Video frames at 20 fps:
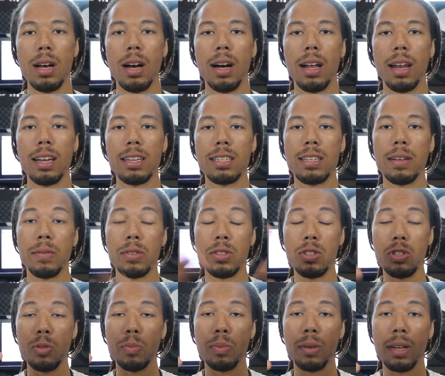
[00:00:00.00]
all that stuff is
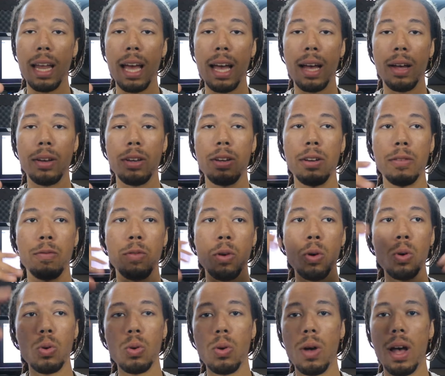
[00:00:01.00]
super loud, your
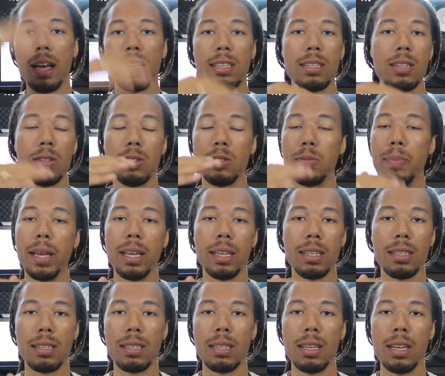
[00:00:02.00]
vocal has no
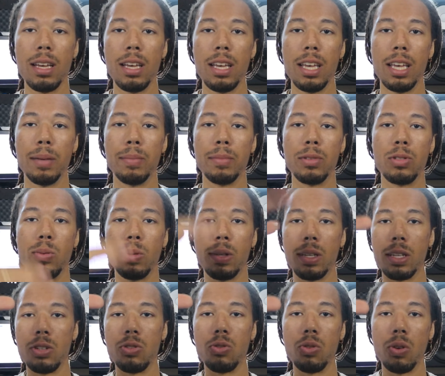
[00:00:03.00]
space in between
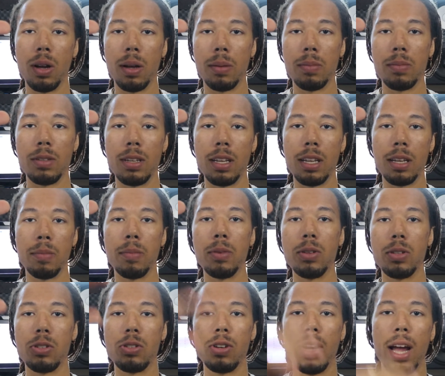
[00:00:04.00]
the drums and the
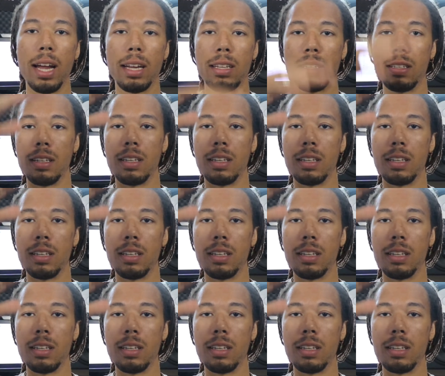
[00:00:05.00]
music track.